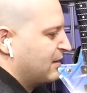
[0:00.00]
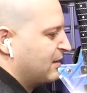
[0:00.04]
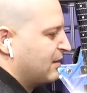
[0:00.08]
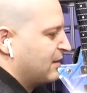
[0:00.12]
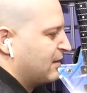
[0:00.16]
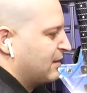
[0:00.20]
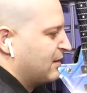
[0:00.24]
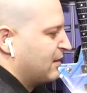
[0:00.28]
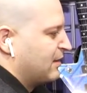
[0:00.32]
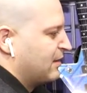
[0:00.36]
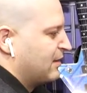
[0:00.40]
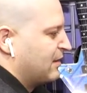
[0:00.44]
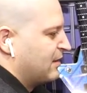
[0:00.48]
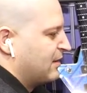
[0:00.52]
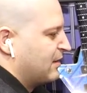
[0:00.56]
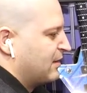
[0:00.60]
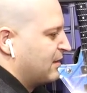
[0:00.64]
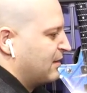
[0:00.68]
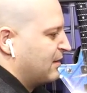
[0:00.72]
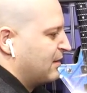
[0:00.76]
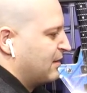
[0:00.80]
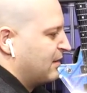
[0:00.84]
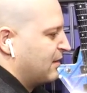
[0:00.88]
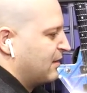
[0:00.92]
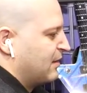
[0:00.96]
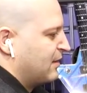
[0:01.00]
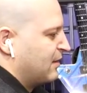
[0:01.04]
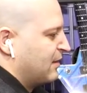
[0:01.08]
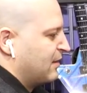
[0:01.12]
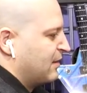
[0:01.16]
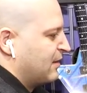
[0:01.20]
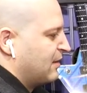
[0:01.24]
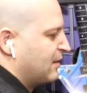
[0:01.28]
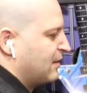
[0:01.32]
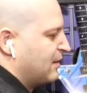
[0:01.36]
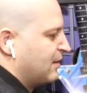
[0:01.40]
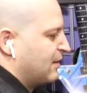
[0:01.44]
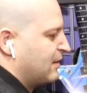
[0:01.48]

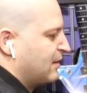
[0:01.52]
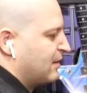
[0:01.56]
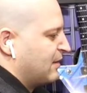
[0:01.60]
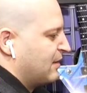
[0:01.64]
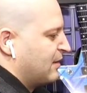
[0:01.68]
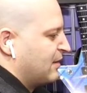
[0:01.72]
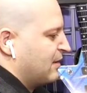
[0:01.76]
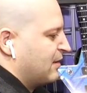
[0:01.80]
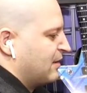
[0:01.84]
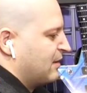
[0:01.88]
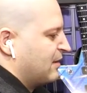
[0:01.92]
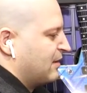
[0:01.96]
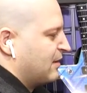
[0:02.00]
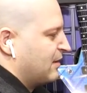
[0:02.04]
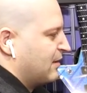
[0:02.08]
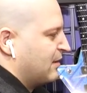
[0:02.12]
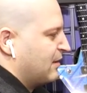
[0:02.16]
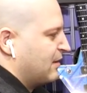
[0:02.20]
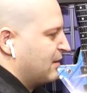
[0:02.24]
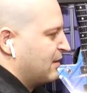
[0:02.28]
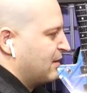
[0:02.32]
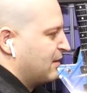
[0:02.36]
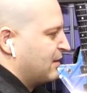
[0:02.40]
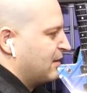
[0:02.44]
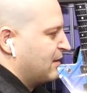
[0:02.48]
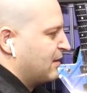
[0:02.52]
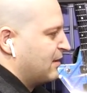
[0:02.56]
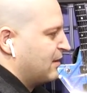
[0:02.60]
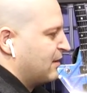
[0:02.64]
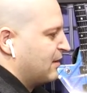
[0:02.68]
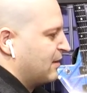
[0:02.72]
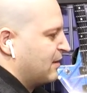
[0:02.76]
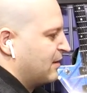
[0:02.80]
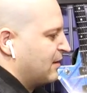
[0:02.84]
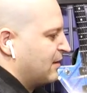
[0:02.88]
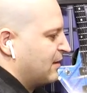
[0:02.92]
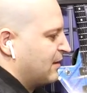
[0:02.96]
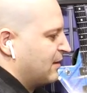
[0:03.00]

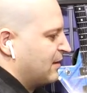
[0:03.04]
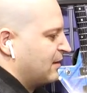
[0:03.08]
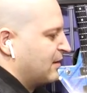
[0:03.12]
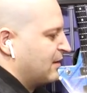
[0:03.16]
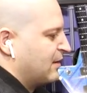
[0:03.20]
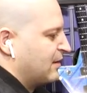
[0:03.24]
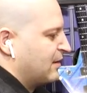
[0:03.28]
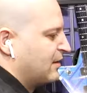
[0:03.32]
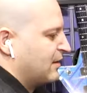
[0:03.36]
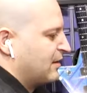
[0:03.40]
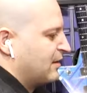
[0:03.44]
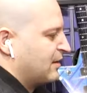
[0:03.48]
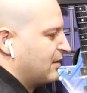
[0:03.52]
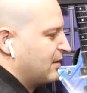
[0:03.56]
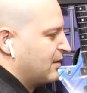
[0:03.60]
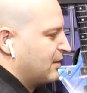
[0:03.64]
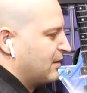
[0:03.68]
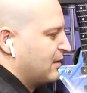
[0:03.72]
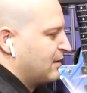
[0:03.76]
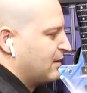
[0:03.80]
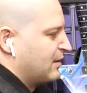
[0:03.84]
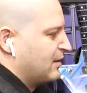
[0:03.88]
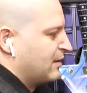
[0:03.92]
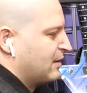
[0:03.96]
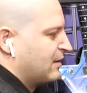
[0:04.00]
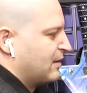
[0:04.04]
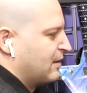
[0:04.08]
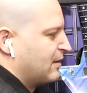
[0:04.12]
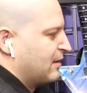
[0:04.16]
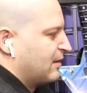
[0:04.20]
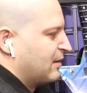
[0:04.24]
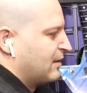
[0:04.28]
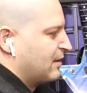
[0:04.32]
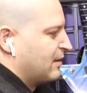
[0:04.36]
No words are spoken by the person on screen.